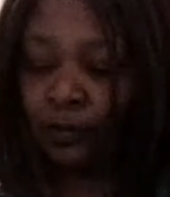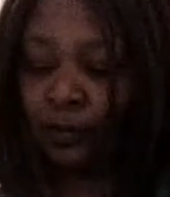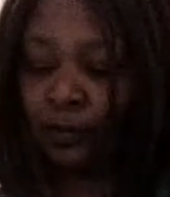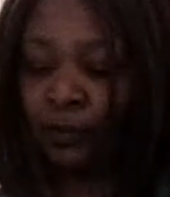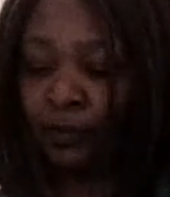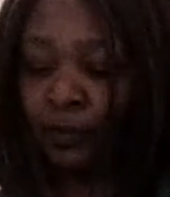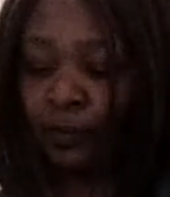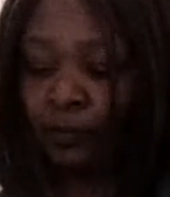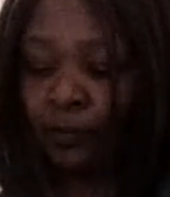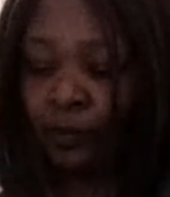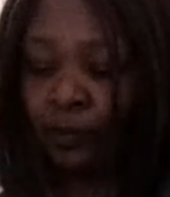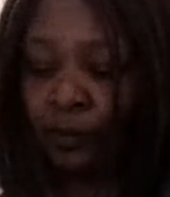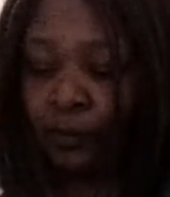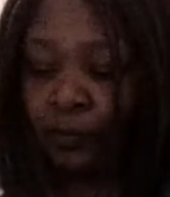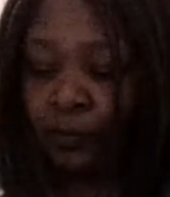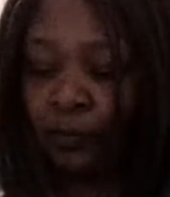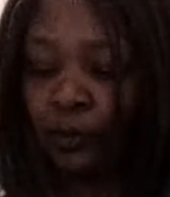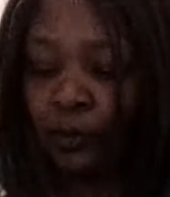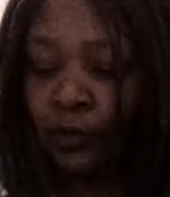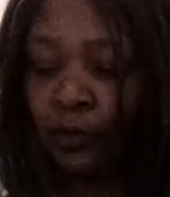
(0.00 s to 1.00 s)
So we're going to
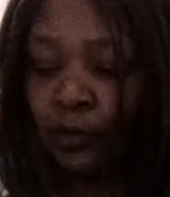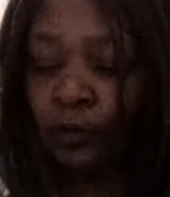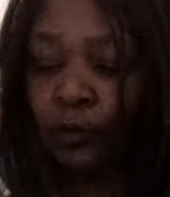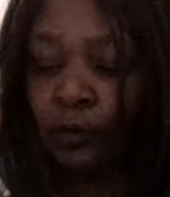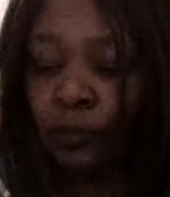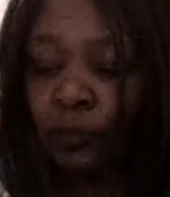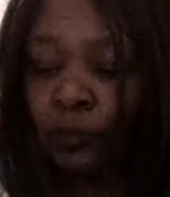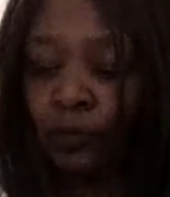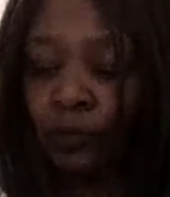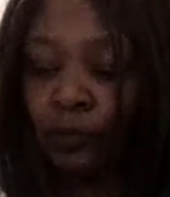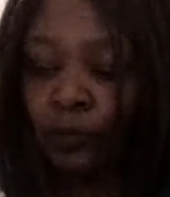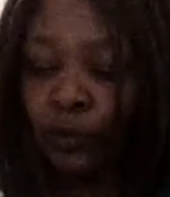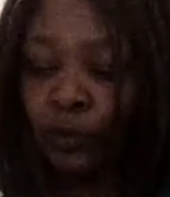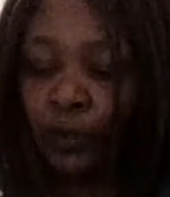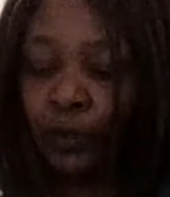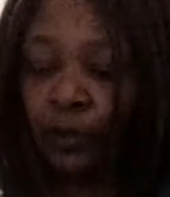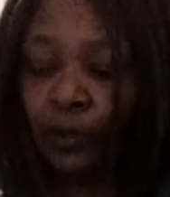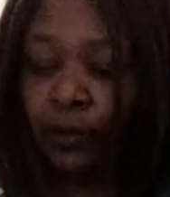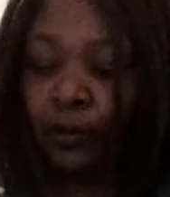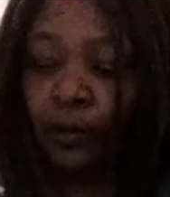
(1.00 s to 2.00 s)
bring a little bit more
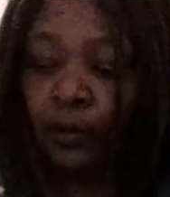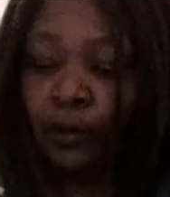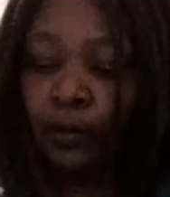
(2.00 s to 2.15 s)
hair,